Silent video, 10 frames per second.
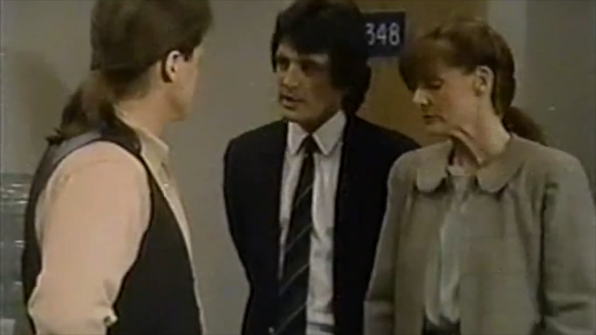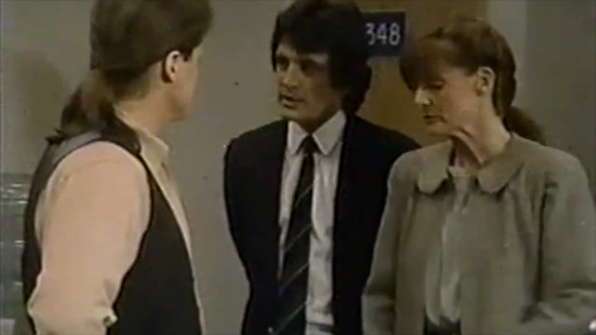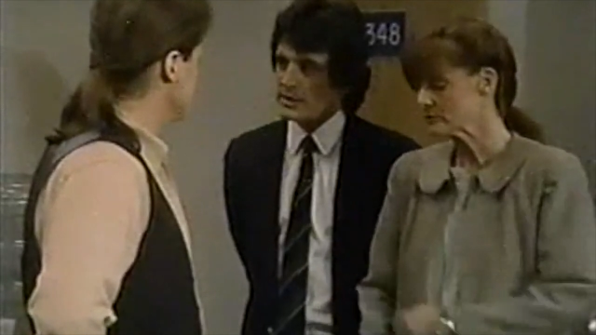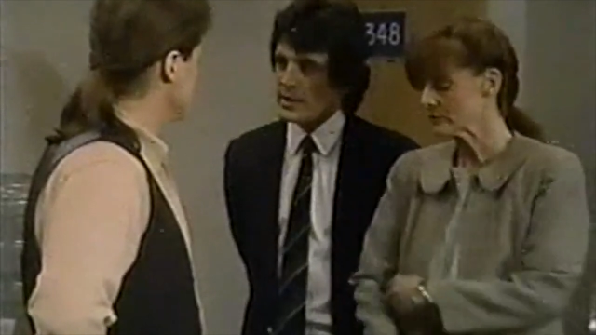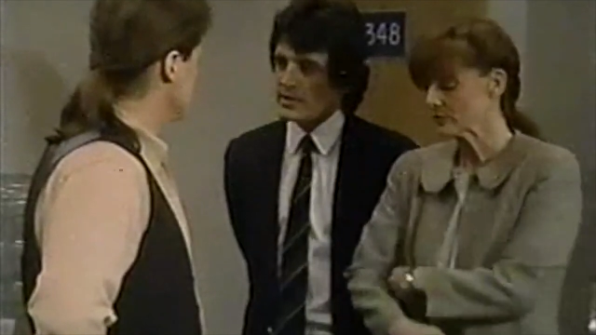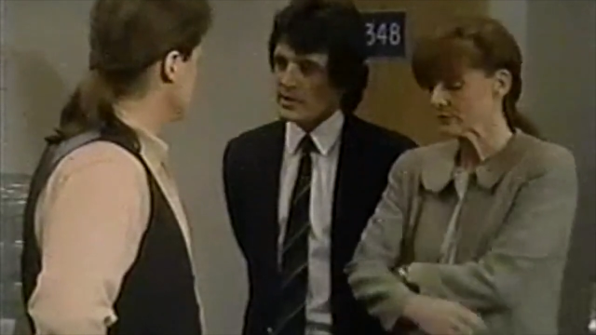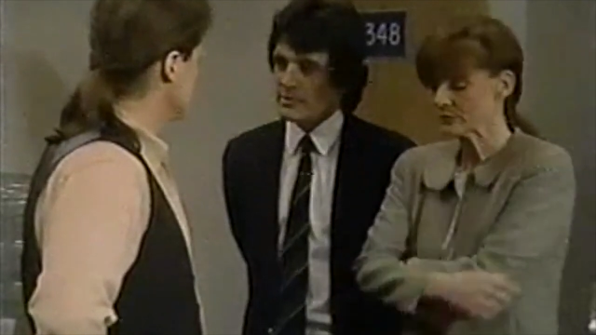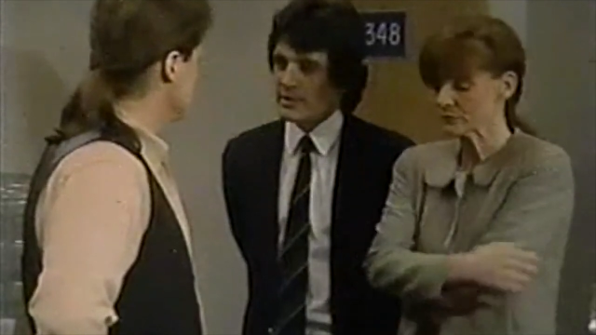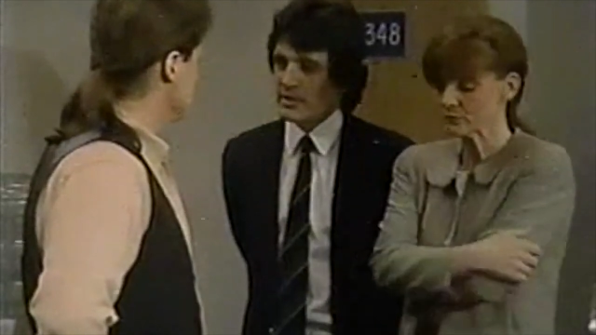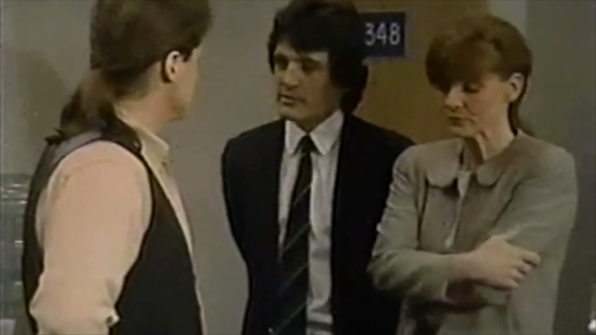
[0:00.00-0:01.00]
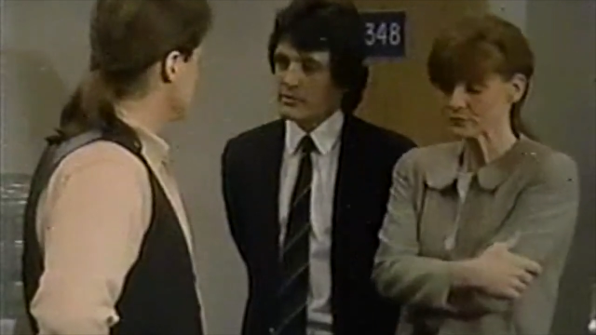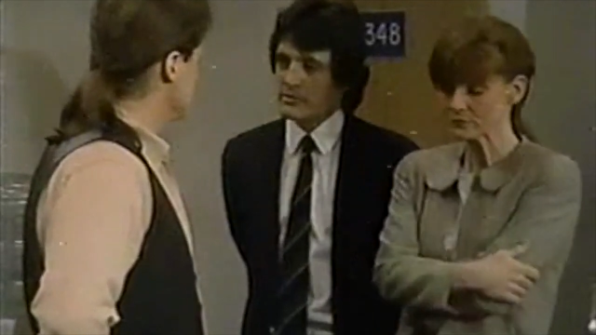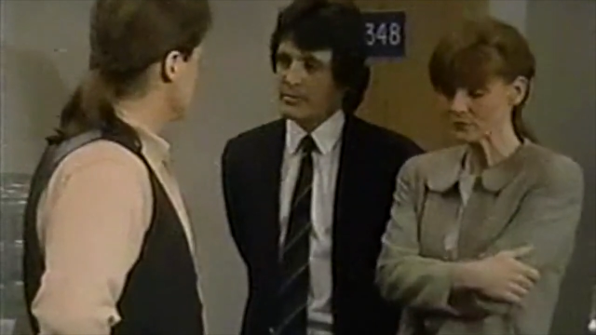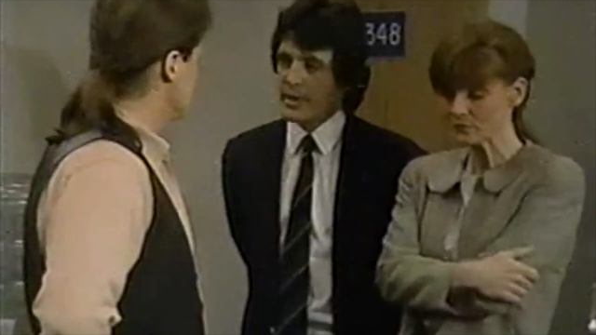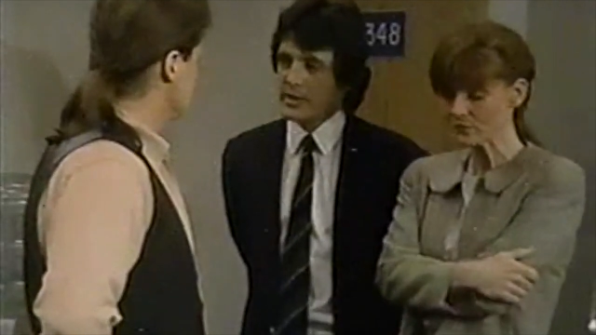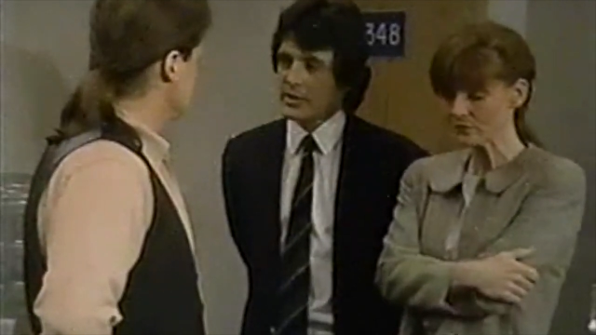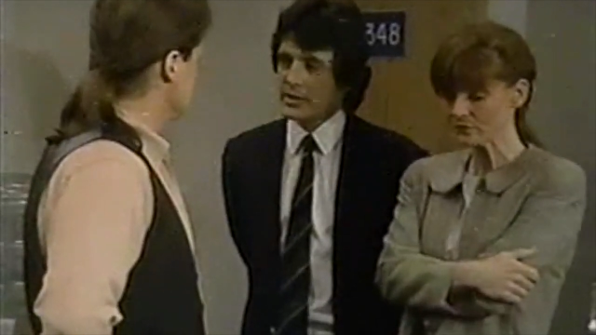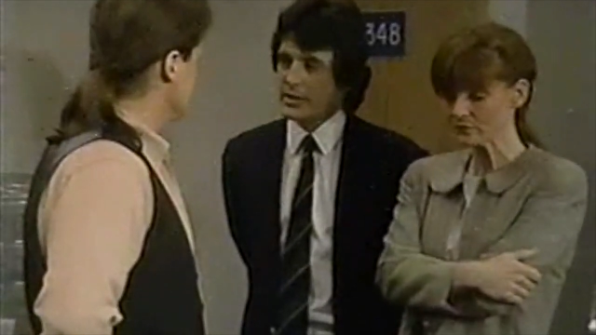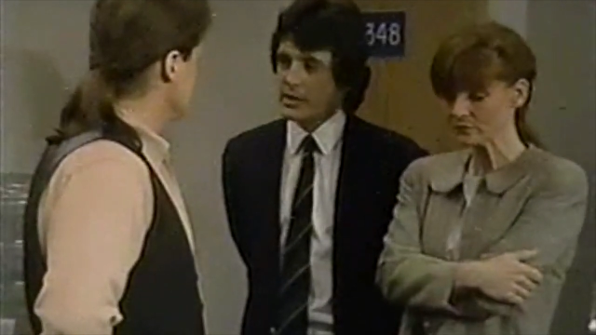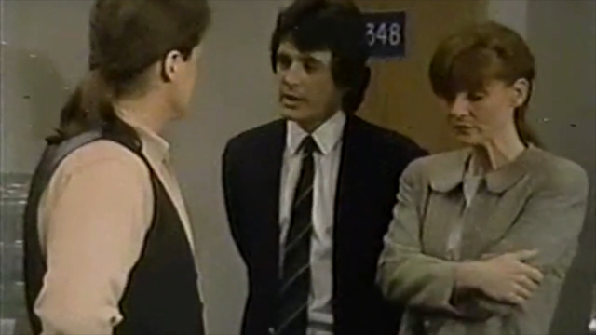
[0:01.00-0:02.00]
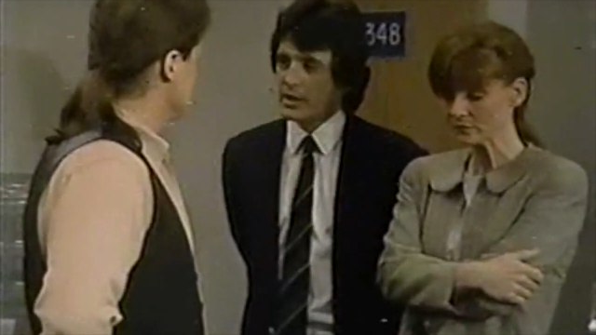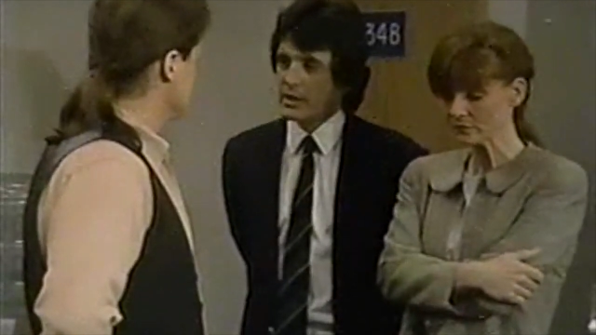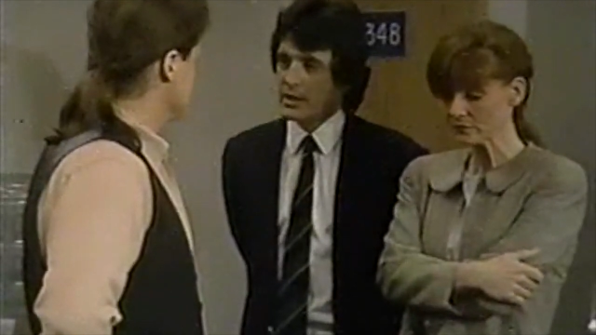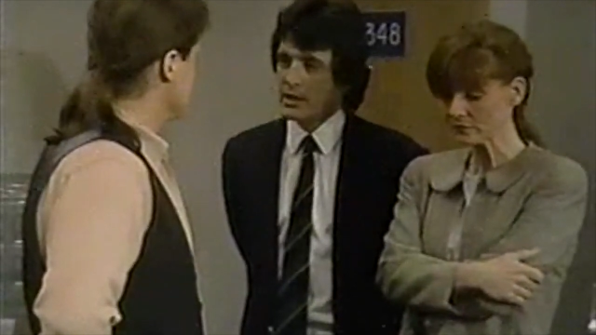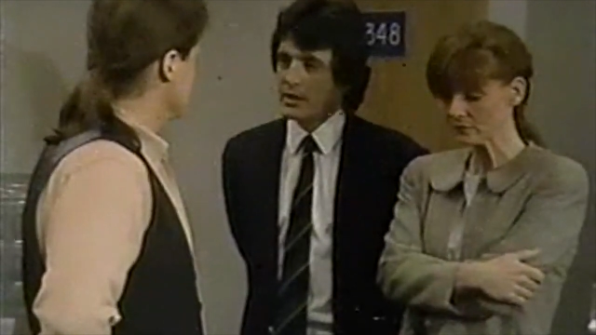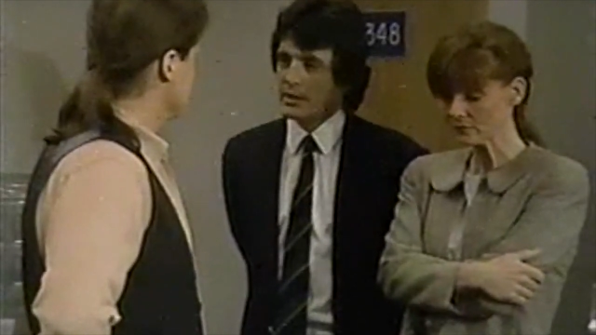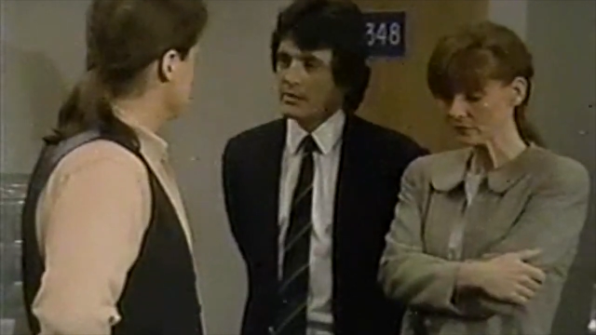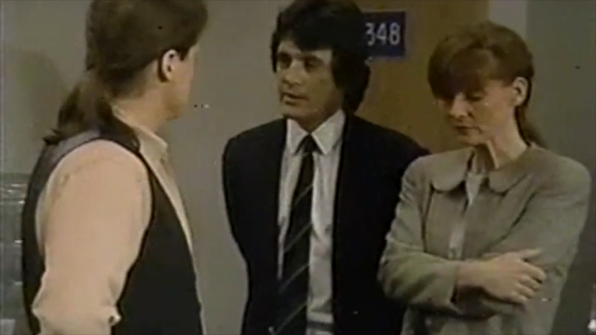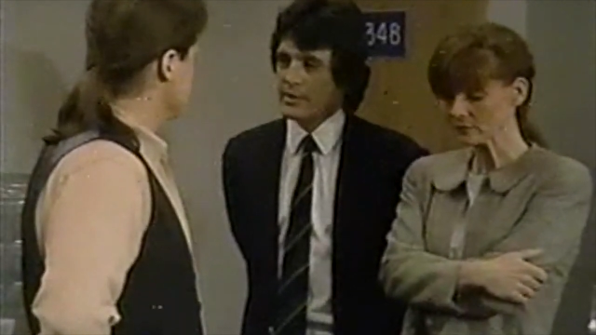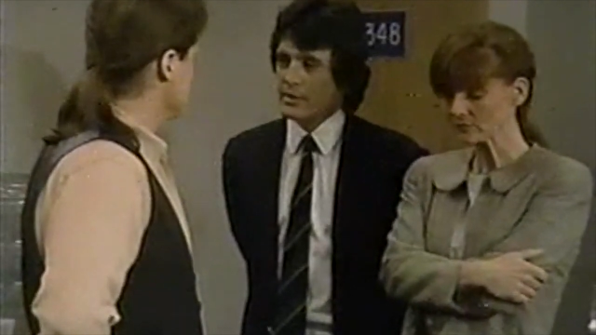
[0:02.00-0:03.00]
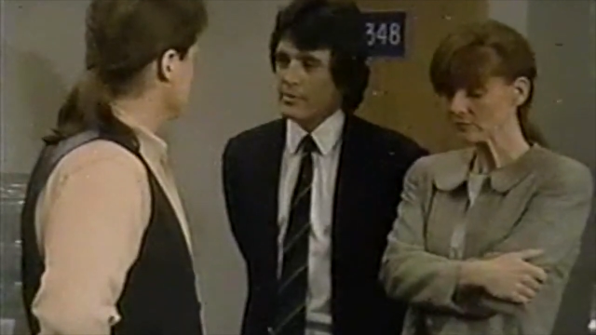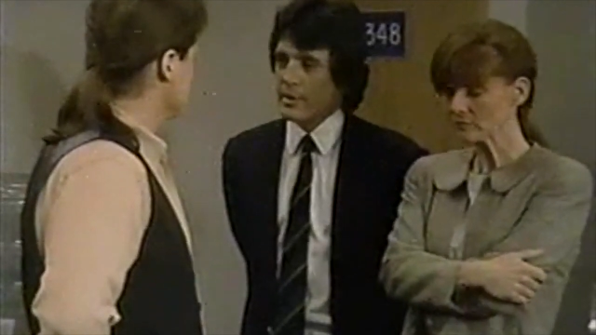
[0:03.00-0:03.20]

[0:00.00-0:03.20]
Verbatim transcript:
Speaker 1: medical attention can be given to a patient in the event